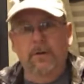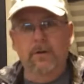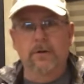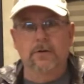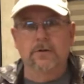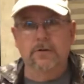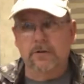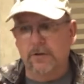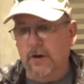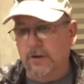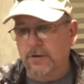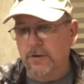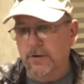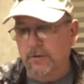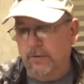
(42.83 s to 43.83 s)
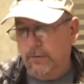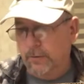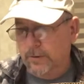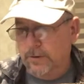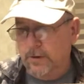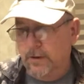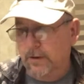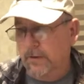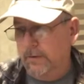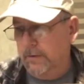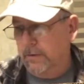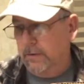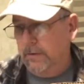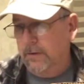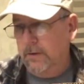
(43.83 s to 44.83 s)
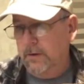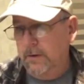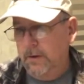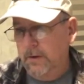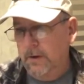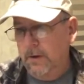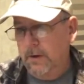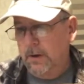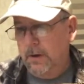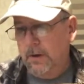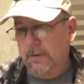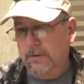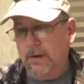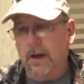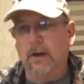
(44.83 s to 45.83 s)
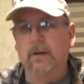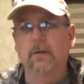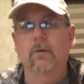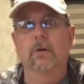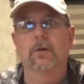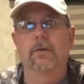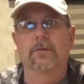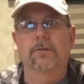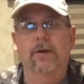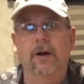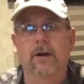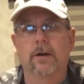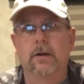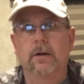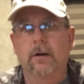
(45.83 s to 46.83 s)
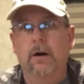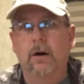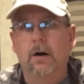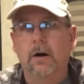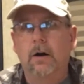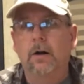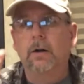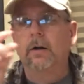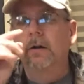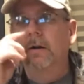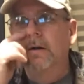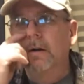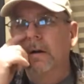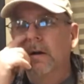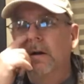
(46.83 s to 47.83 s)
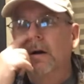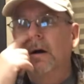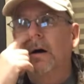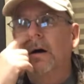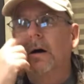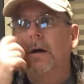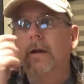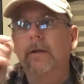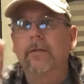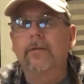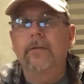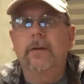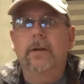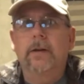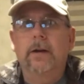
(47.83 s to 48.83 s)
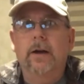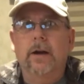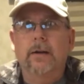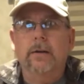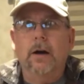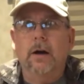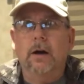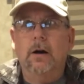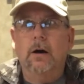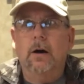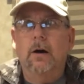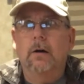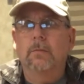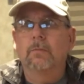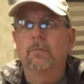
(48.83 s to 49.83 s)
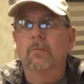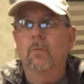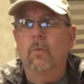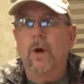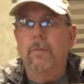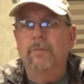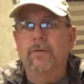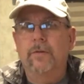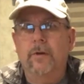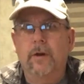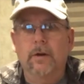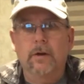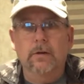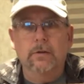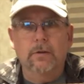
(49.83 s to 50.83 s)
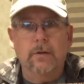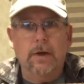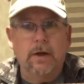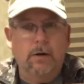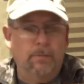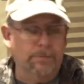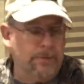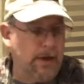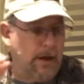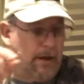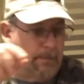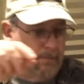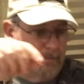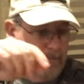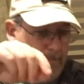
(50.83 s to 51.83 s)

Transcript: the instructions, which is exactly what you'll find on InstyConnect.com website under the Help tab.